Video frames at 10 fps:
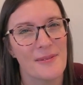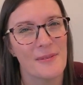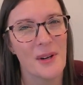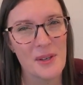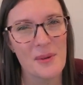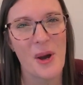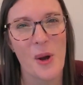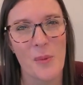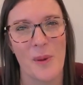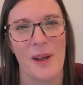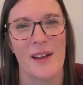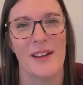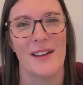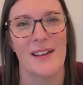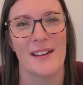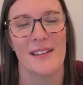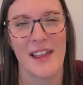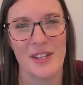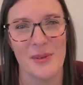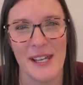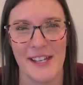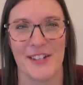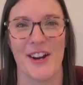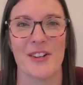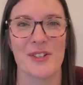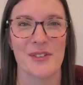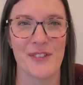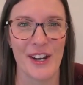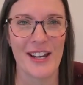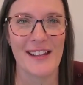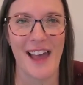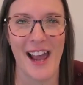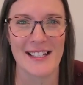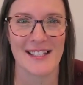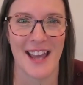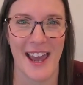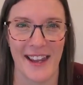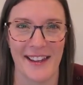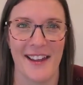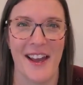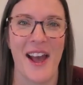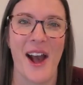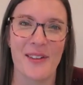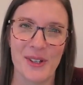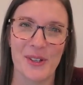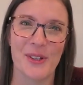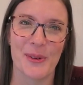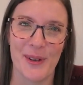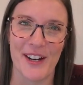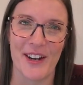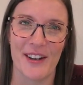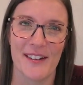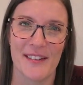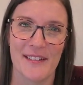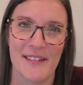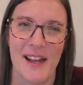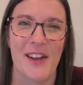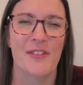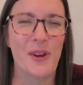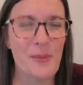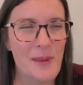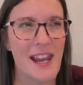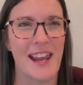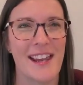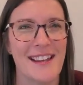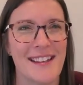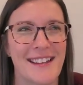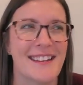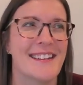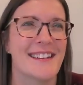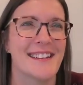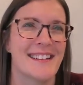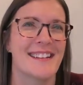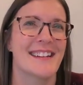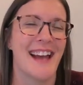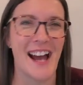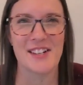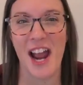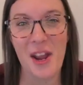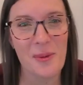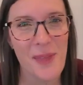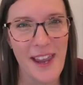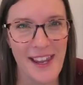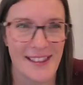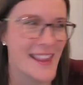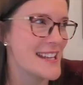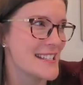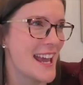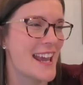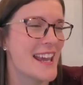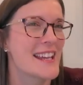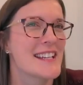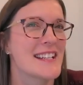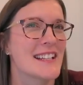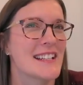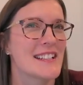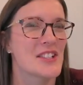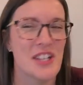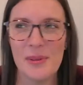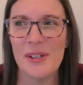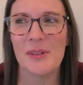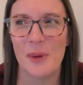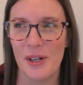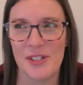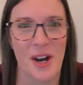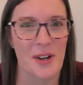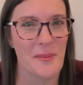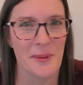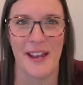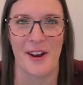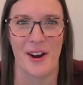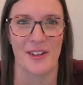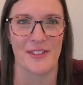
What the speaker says: What do you hope that you hear on your very last day of your career? For me, gosh, I hope they say, she really worked hard and played hard.